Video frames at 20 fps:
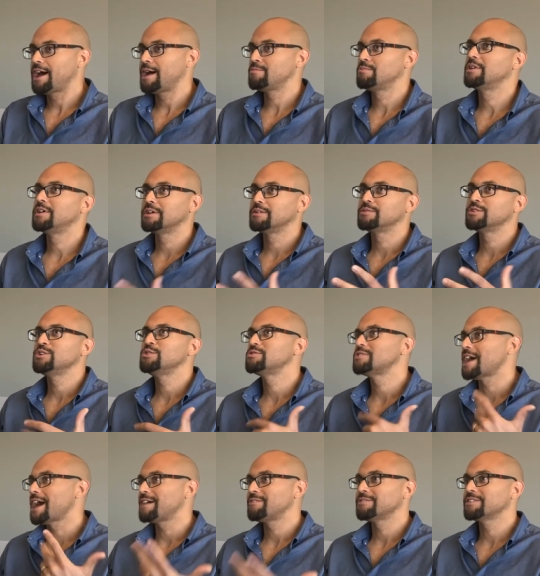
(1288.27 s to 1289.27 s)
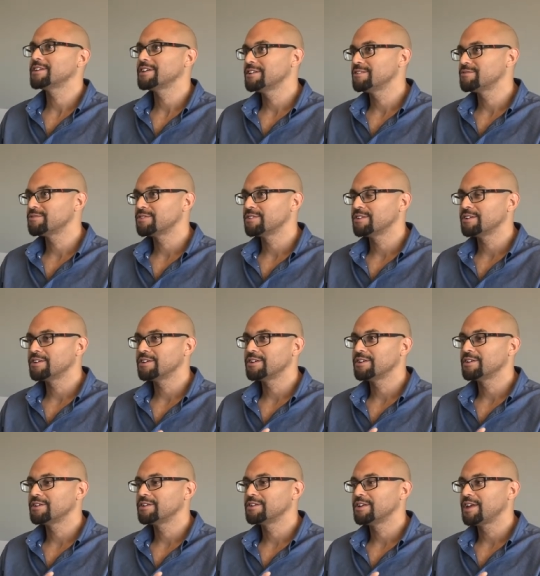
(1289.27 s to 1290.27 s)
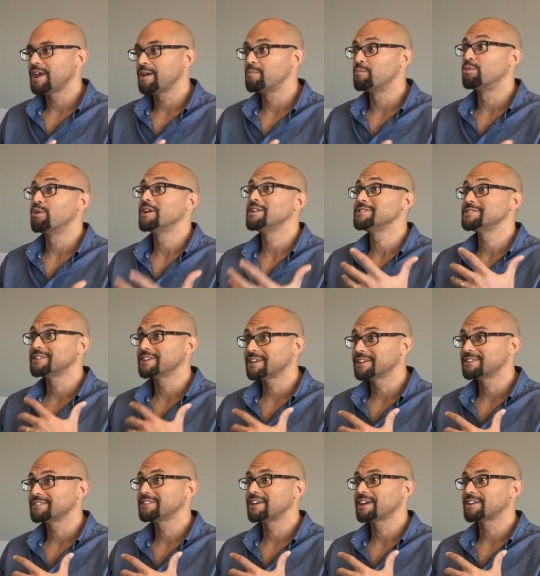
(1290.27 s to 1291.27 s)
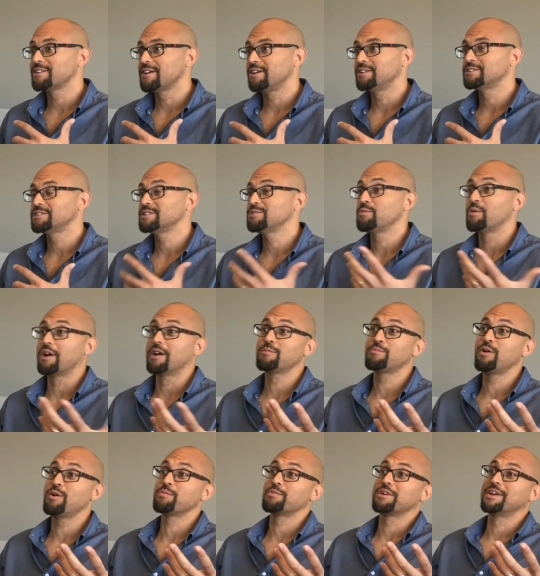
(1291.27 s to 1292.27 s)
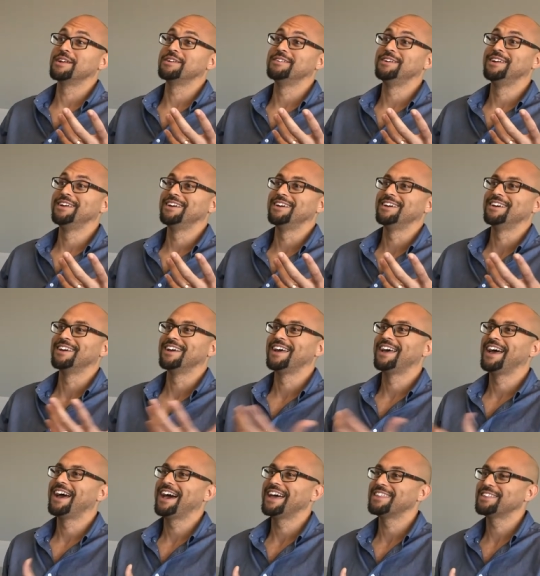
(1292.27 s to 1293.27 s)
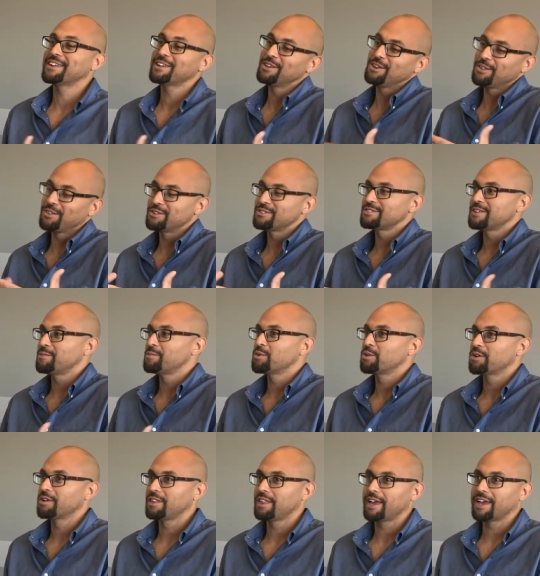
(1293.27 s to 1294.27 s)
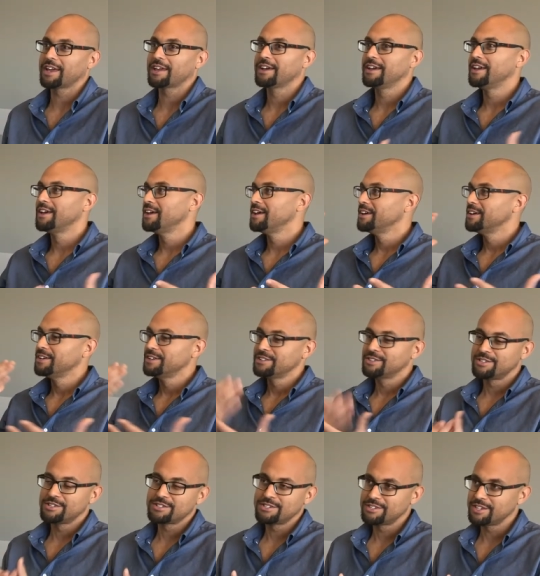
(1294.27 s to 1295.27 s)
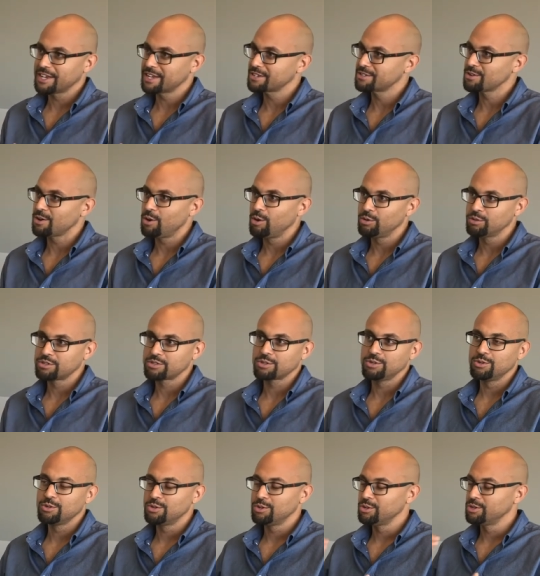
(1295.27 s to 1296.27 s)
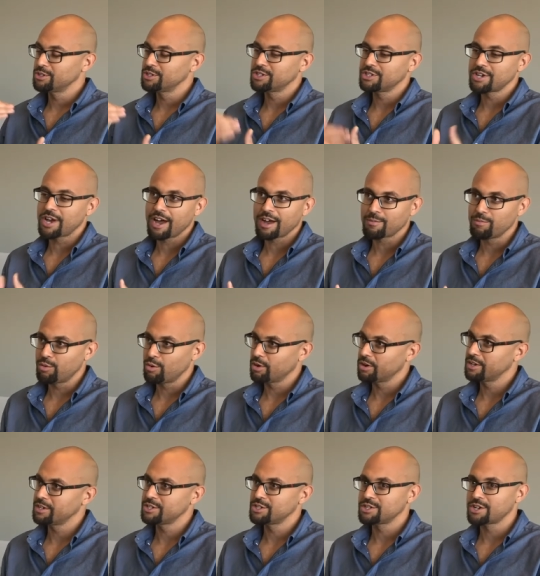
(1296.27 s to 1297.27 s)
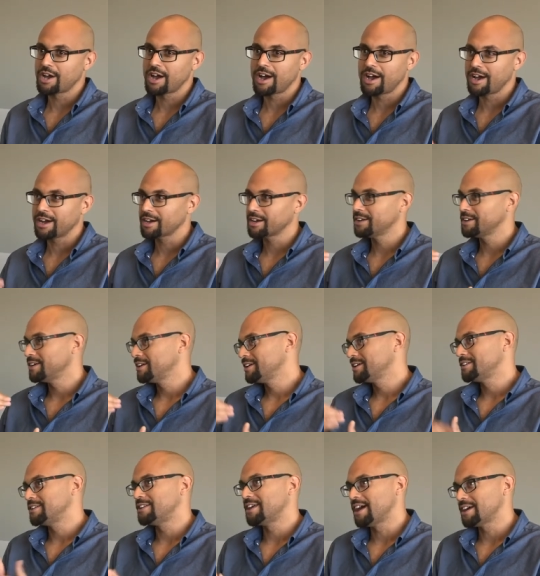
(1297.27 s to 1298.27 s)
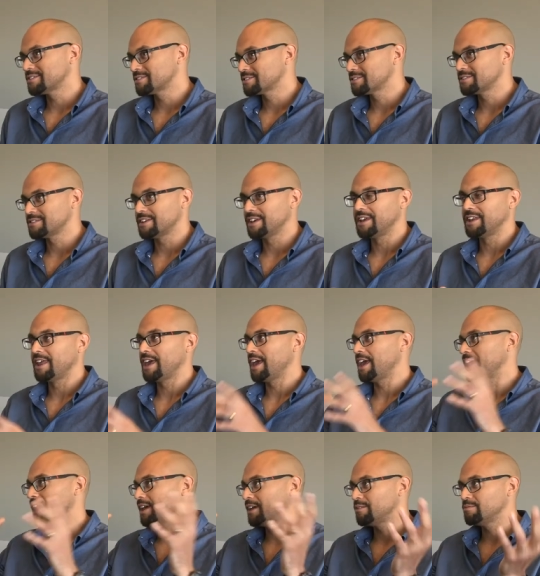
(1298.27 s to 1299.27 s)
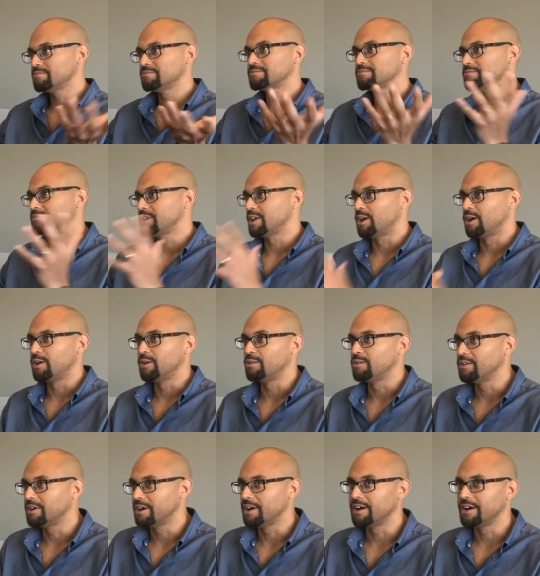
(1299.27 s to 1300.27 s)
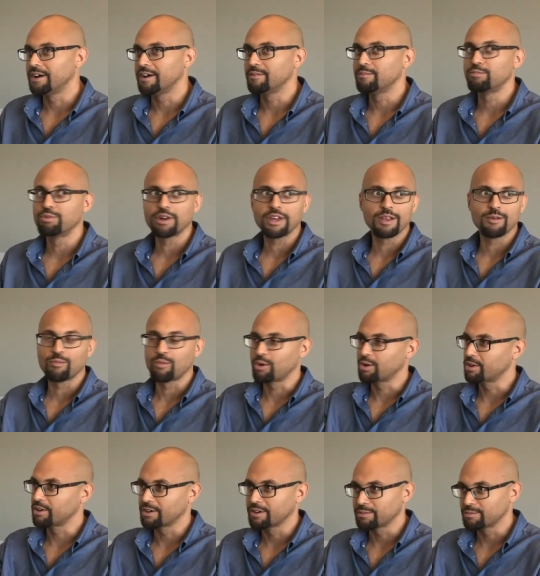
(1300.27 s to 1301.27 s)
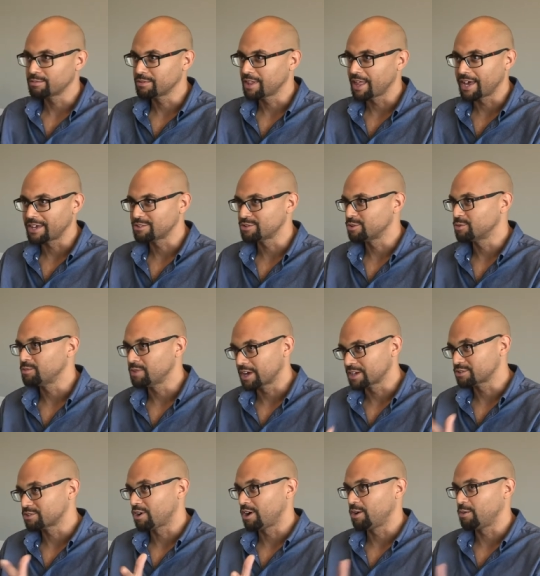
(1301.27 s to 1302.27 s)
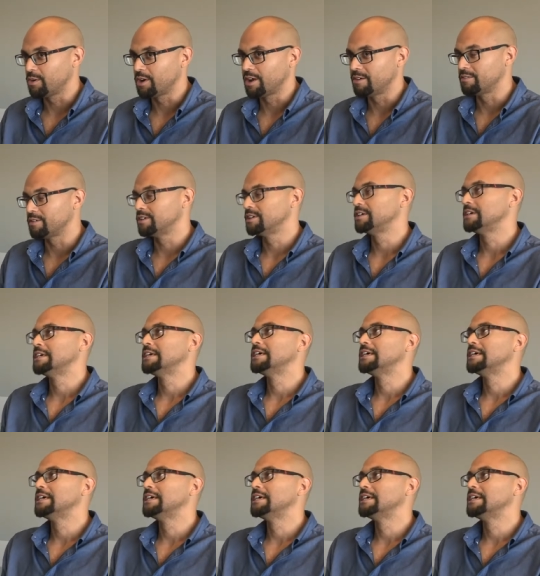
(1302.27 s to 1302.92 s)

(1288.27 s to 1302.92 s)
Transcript: I'm a huge advocate for embracing technology where appropriate. I think you know there's some who are like, just stick it to old school chalkboard and chalk, desks in a you know a brick and mortar classroom, lecture hall, whatever.